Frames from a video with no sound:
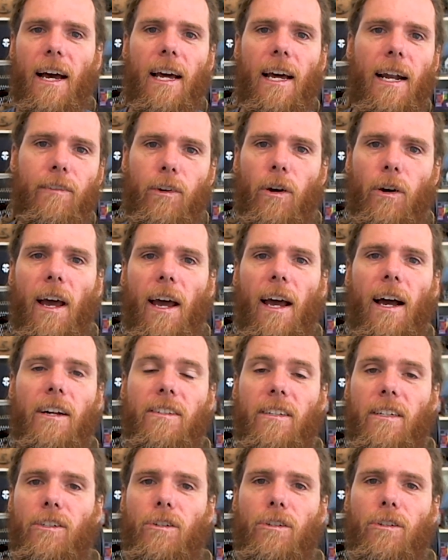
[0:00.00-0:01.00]
out of your
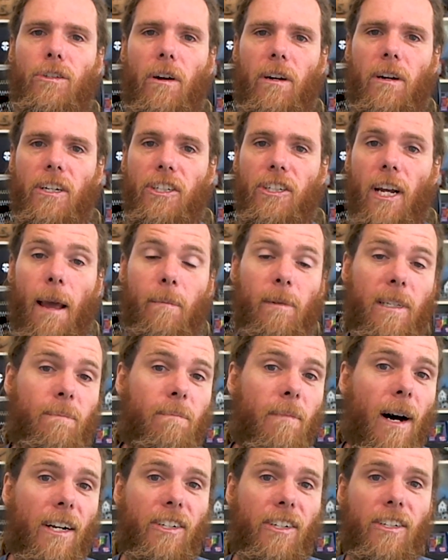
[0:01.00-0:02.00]
house and you're trying to jam as
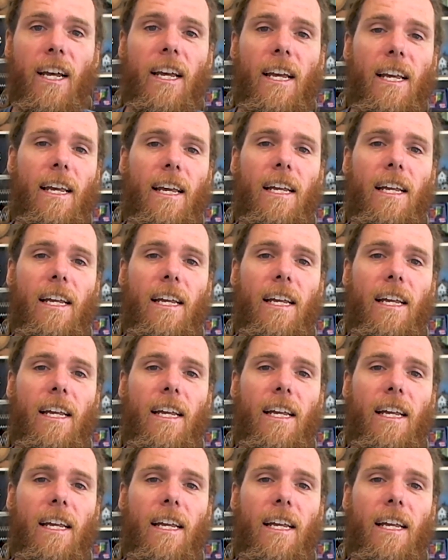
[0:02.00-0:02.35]
much